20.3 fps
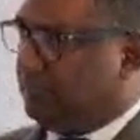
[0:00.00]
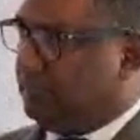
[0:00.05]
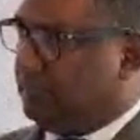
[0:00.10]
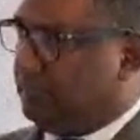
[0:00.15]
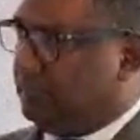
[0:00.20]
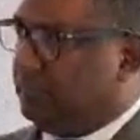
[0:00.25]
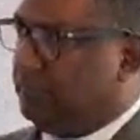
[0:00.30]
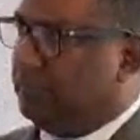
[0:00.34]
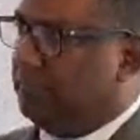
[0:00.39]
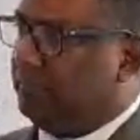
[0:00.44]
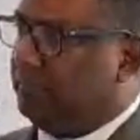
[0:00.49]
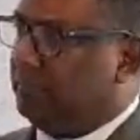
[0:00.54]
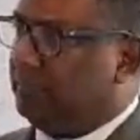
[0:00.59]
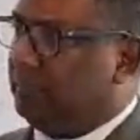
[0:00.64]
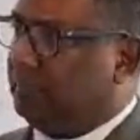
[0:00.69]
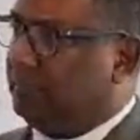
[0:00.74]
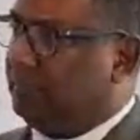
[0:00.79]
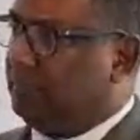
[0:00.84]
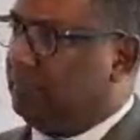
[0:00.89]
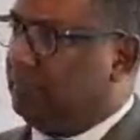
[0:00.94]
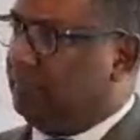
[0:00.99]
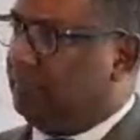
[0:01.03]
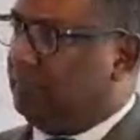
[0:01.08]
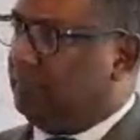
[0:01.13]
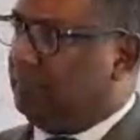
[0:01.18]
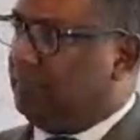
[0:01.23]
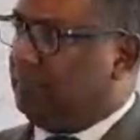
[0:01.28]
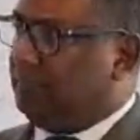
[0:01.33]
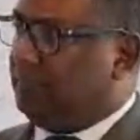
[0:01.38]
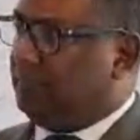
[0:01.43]

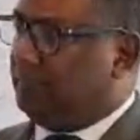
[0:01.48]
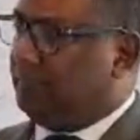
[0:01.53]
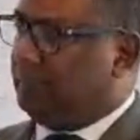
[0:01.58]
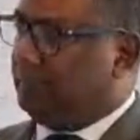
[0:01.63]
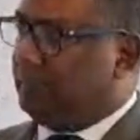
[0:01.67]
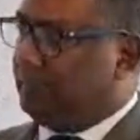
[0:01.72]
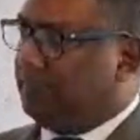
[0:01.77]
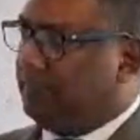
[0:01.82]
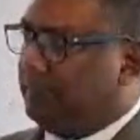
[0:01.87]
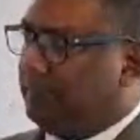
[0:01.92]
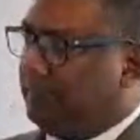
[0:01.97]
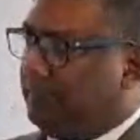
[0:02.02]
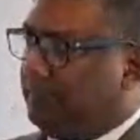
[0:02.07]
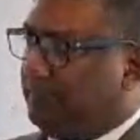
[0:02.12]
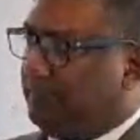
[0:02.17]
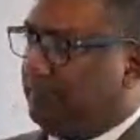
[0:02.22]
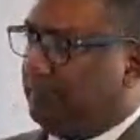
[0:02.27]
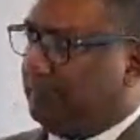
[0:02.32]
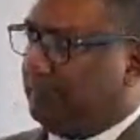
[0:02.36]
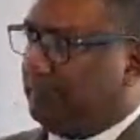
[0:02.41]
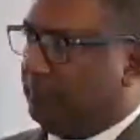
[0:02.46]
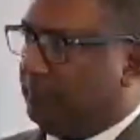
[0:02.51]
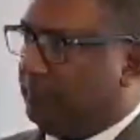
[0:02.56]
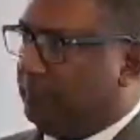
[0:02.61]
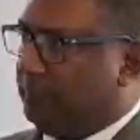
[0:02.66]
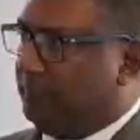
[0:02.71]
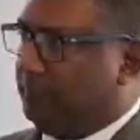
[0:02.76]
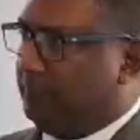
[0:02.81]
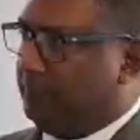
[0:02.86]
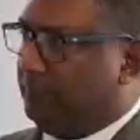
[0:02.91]

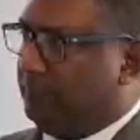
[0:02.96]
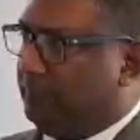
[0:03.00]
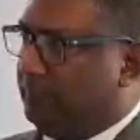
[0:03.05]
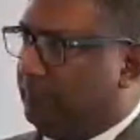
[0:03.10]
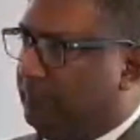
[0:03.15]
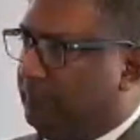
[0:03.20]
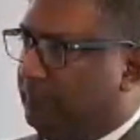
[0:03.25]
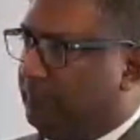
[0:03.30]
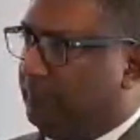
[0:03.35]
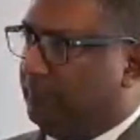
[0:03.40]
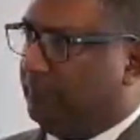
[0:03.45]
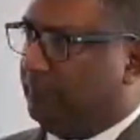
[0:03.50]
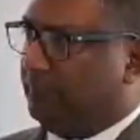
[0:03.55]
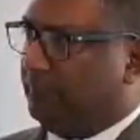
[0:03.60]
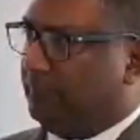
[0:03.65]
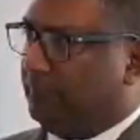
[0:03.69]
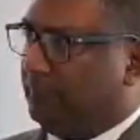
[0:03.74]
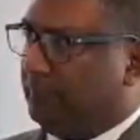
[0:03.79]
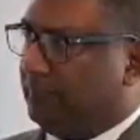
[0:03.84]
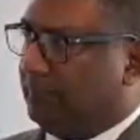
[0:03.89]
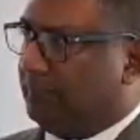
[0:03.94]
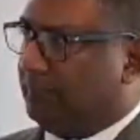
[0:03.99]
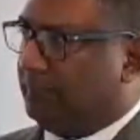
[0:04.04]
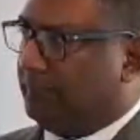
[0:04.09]
This person isn't speaking.